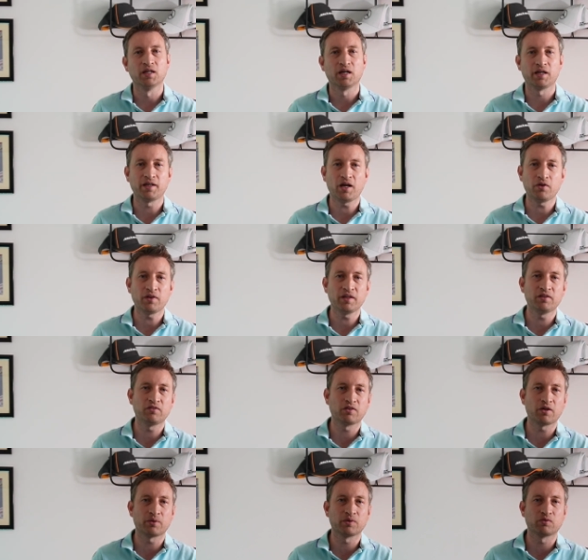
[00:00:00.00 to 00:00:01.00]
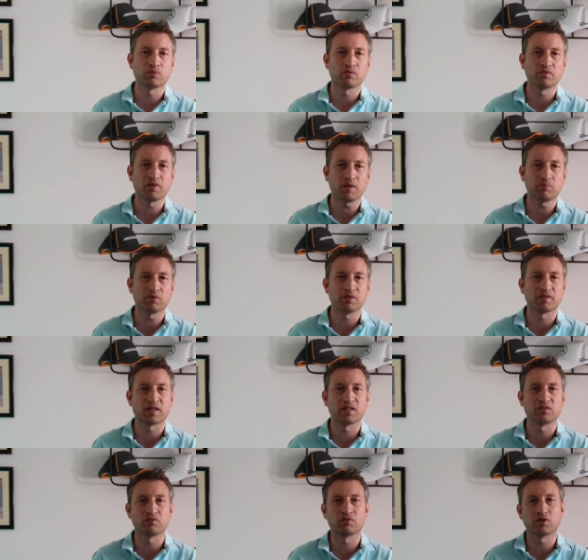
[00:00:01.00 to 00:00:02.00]
and now these go into a separate
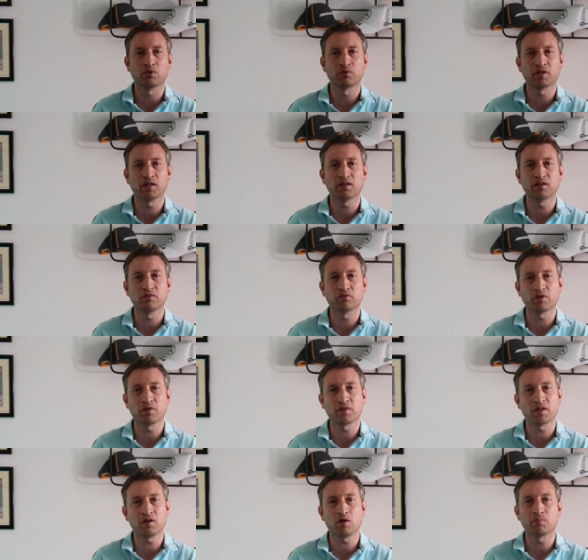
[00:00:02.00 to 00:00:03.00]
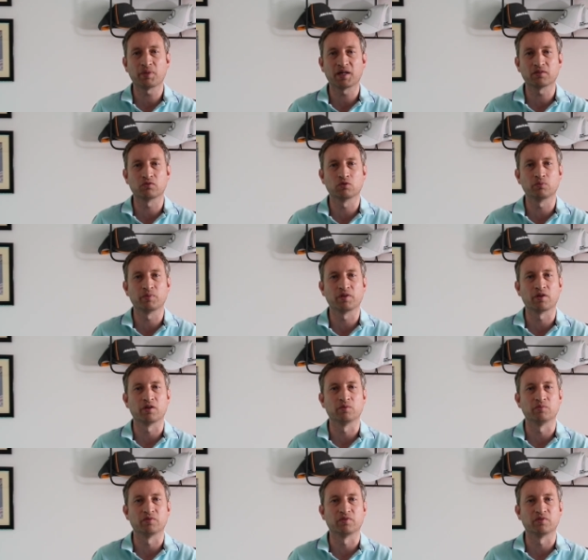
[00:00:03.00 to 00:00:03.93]
data folder and so they're not backed up with Home